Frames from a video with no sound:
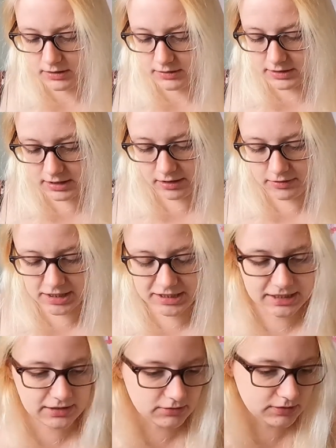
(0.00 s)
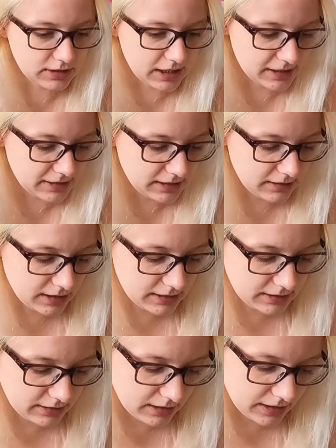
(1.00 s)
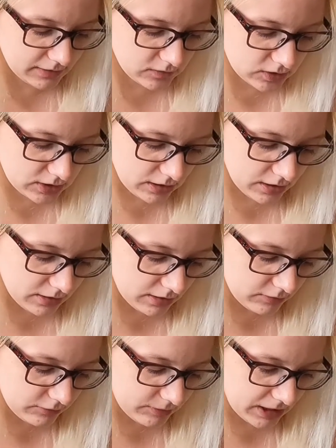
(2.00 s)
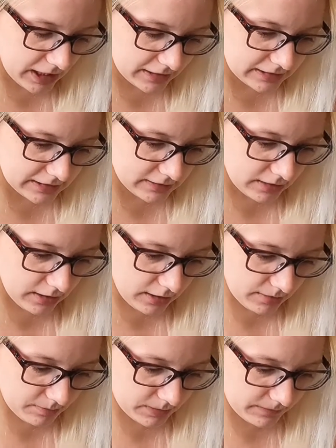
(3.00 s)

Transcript: So this is also $18.99. So if we add this up,